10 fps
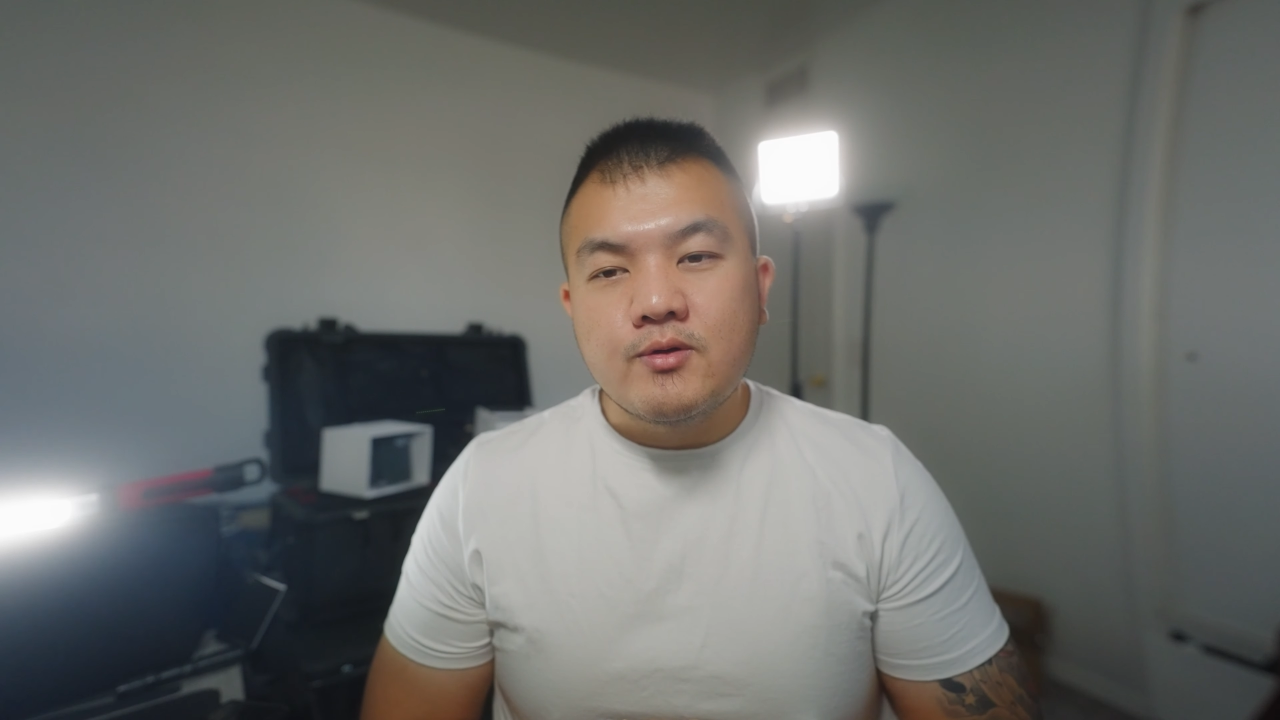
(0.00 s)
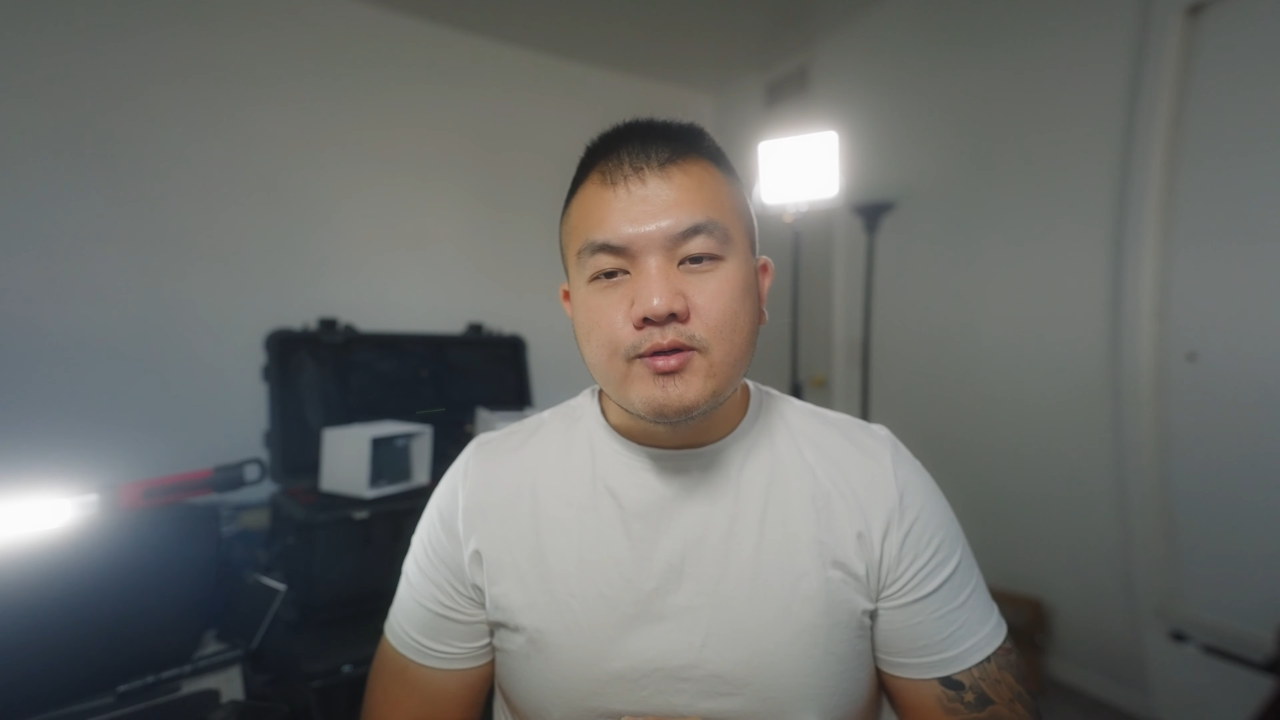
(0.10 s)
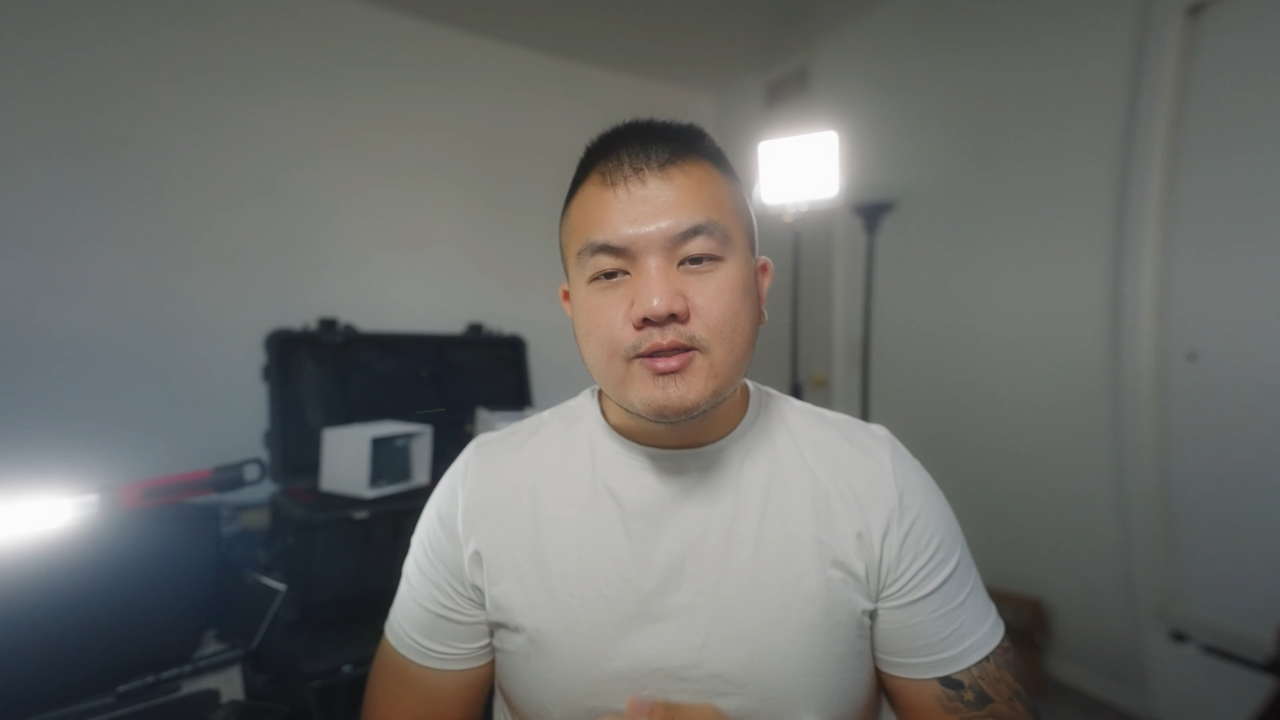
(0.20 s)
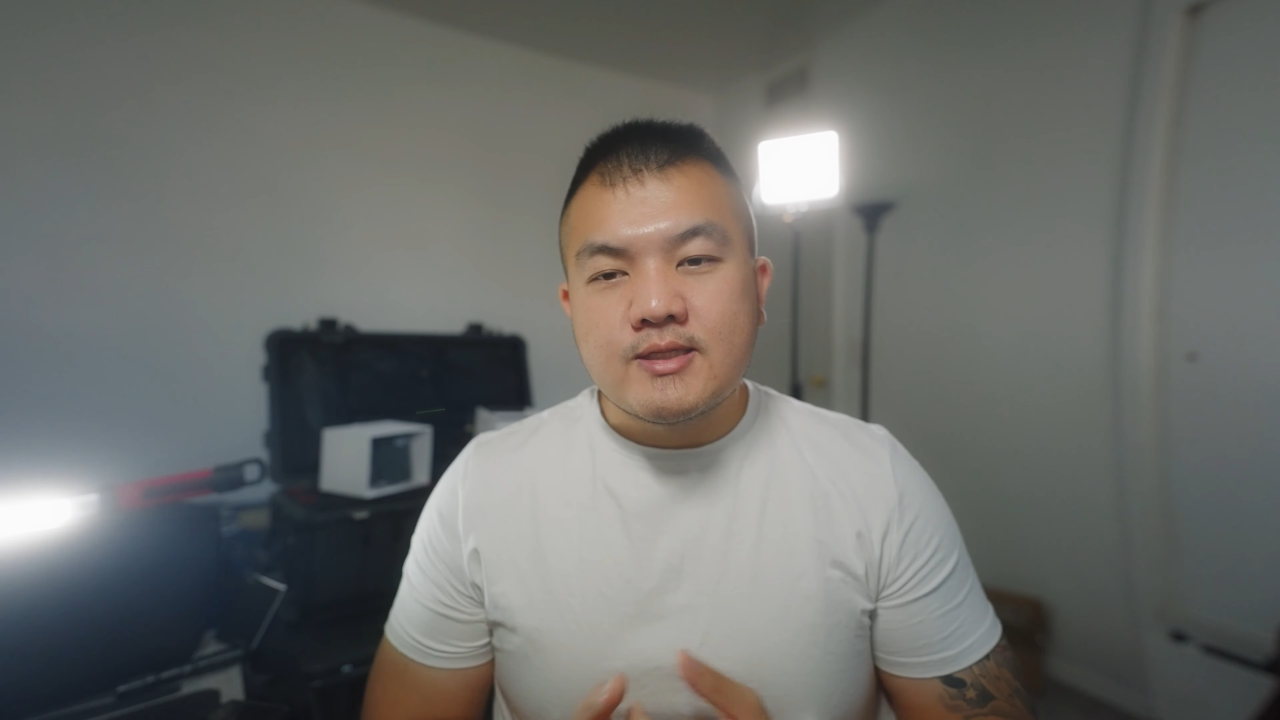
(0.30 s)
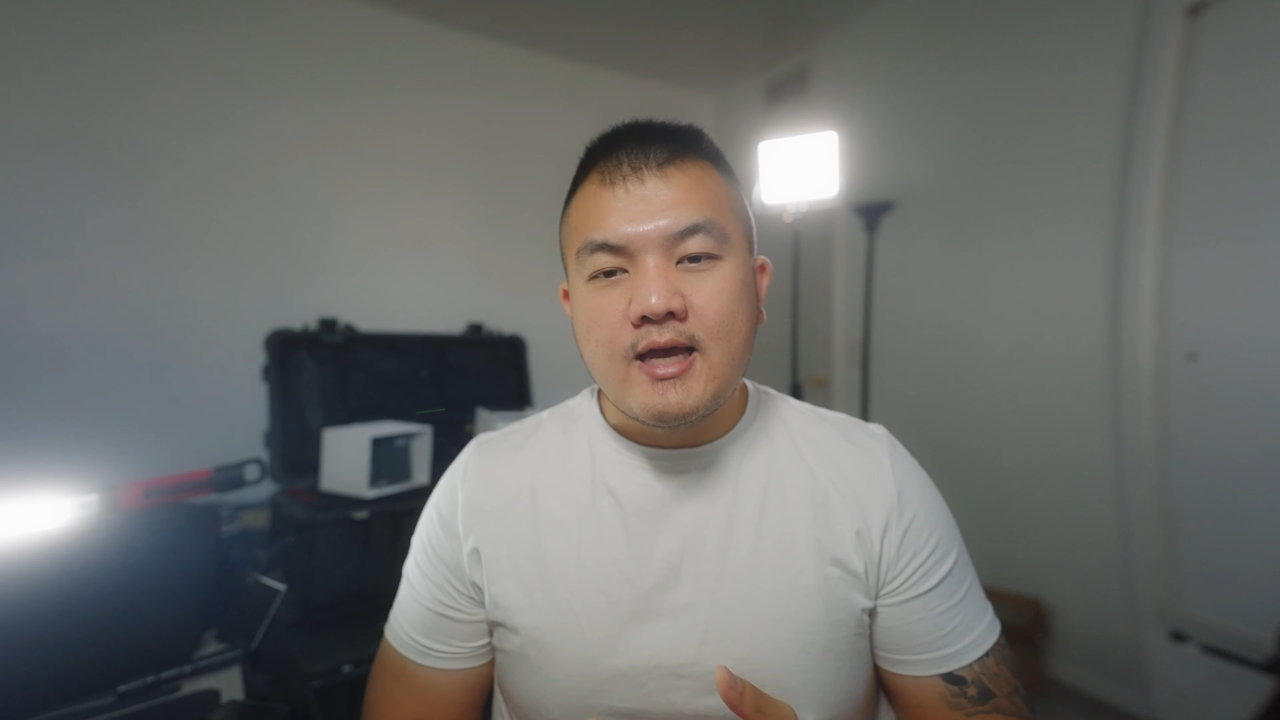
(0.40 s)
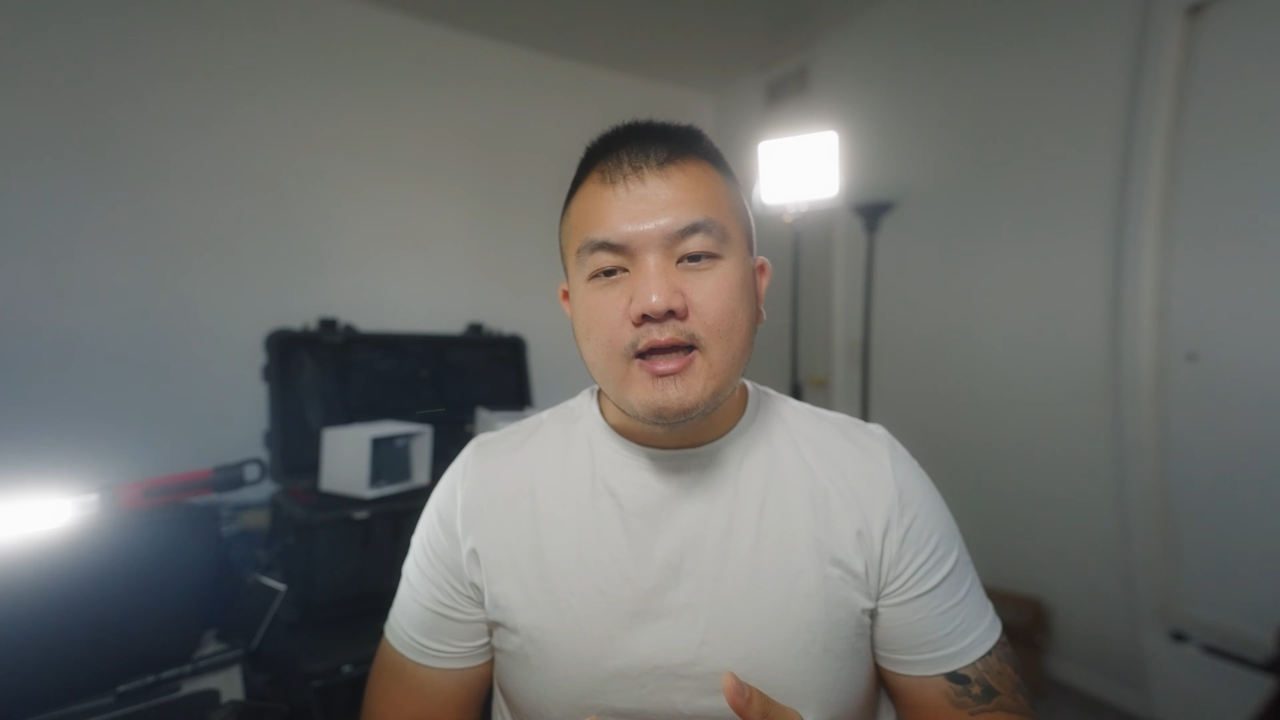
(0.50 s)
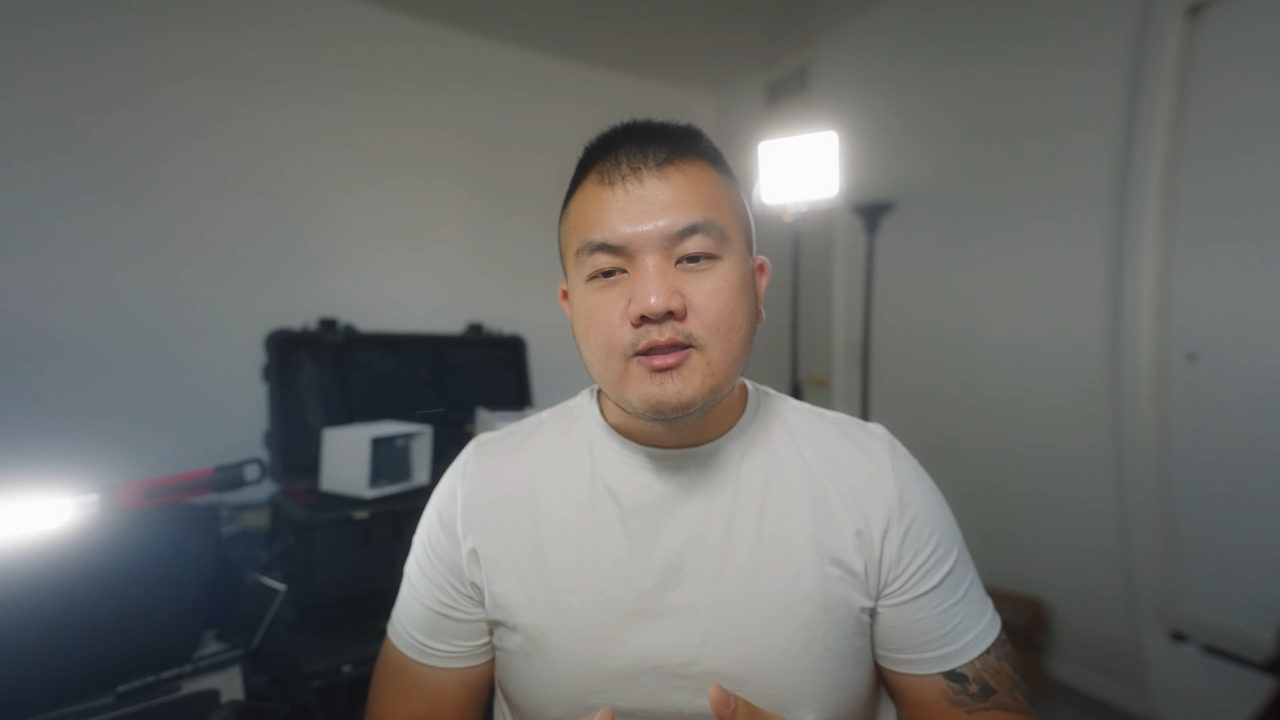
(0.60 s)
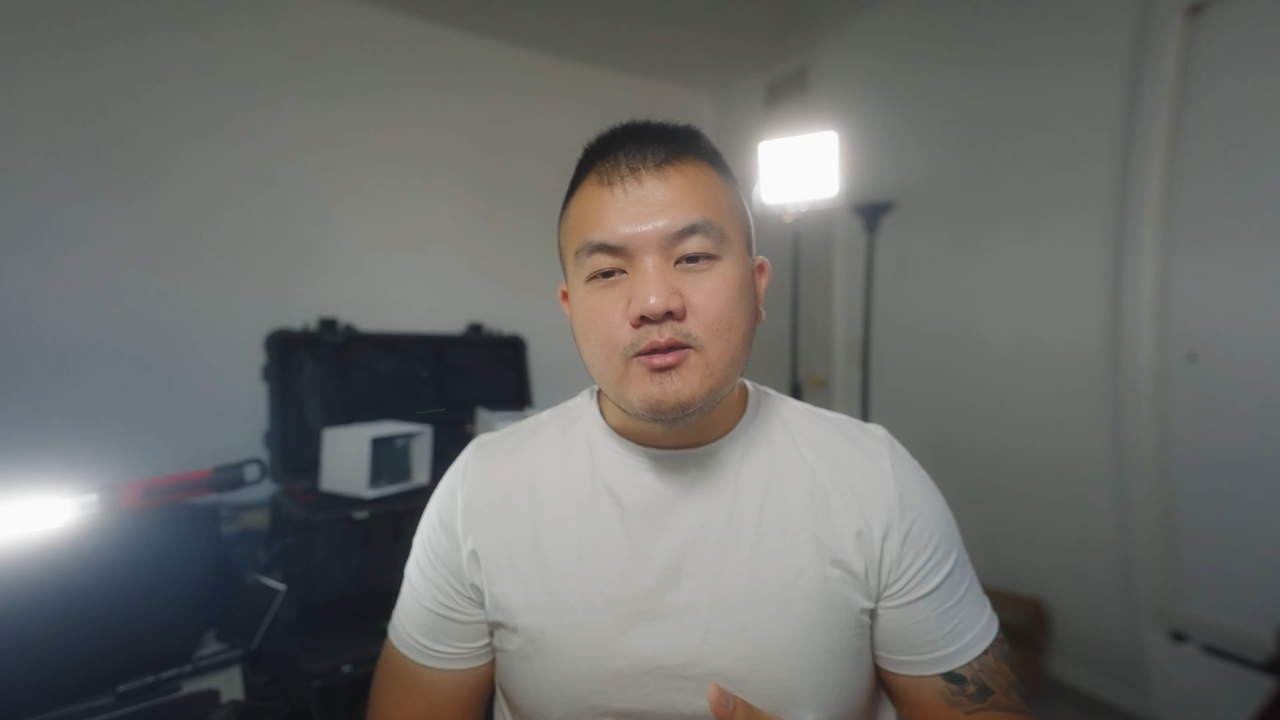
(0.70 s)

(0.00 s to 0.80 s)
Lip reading: understand,